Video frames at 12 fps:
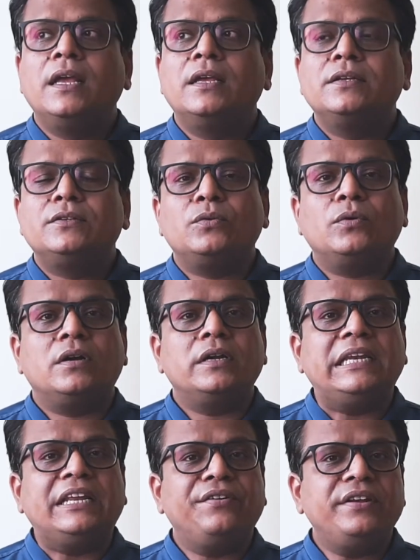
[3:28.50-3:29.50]
So
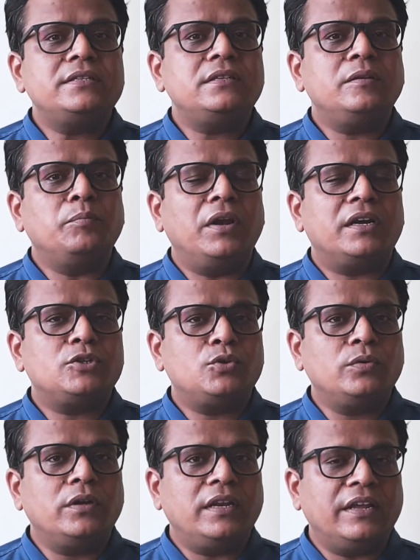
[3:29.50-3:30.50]
increase in the blood
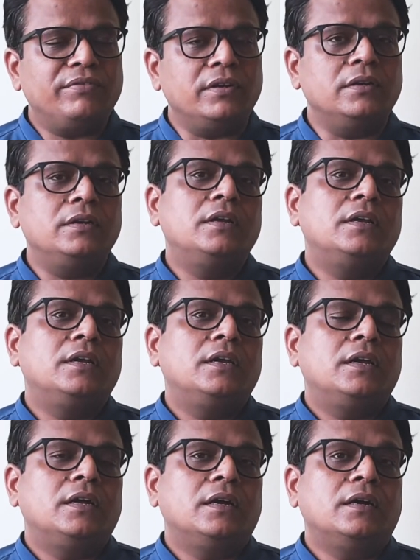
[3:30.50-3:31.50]
sugar
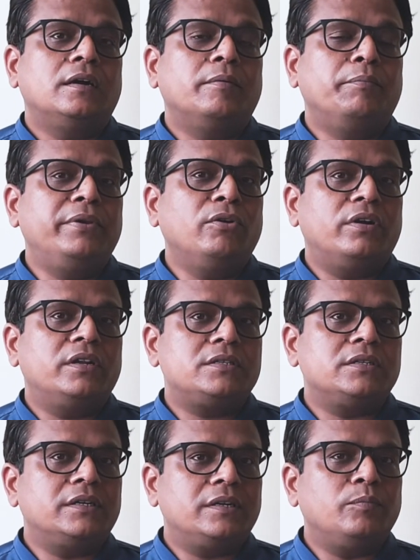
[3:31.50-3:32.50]
level beyond a
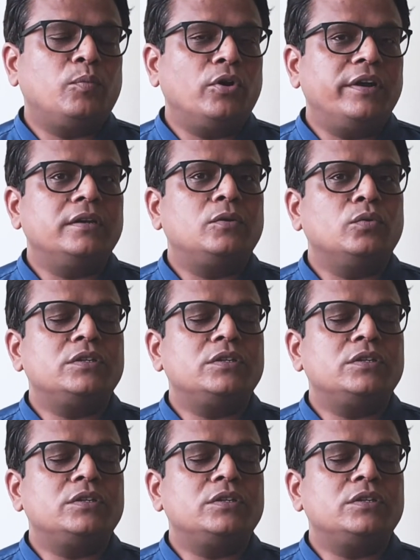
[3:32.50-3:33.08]
certain point,